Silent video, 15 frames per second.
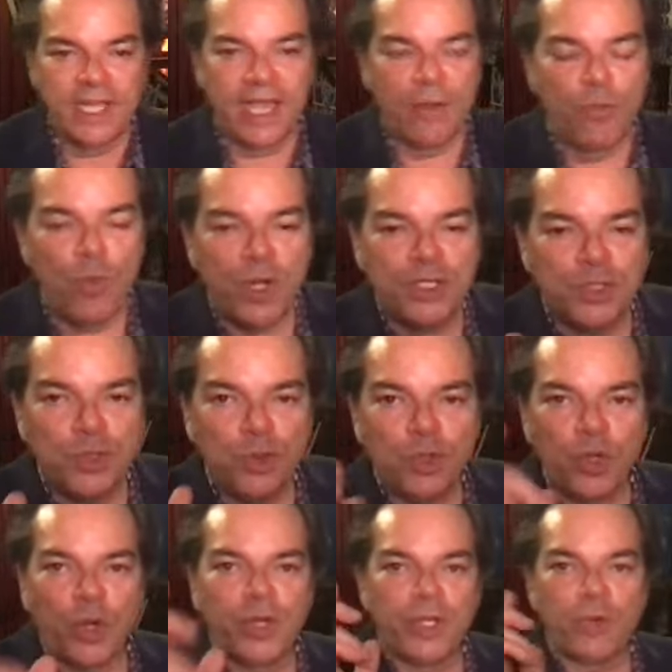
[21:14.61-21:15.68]
And once you
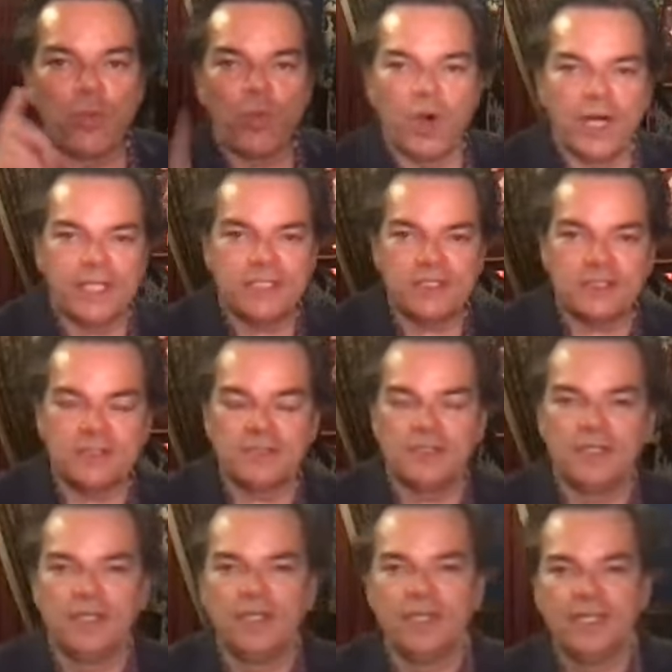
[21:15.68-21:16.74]
learn it once,
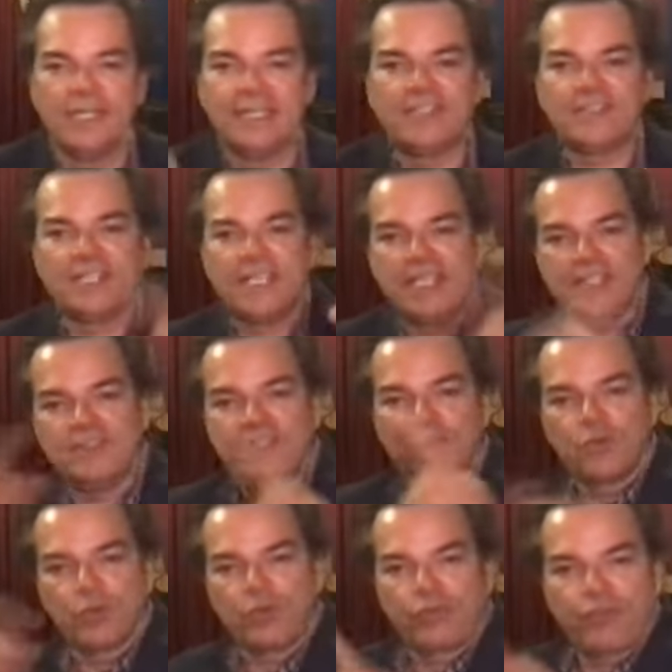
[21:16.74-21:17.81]
it's easy to
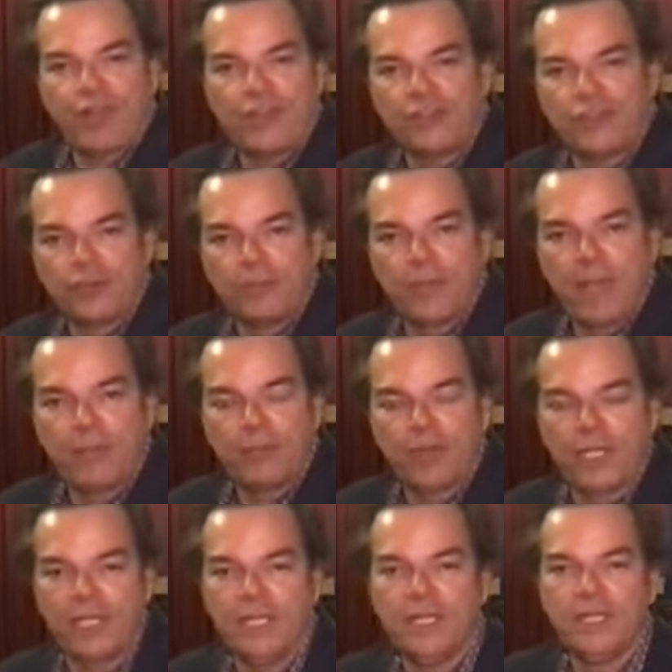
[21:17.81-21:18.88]
refresh your
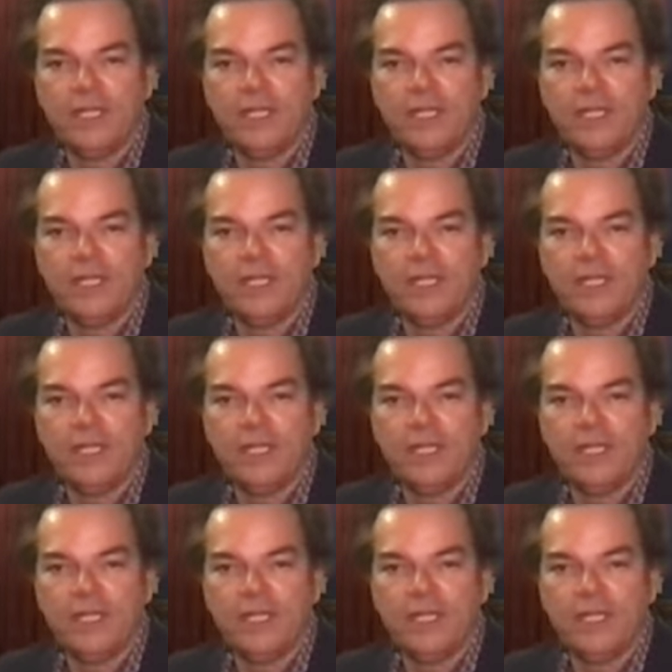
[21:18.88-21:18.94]
memory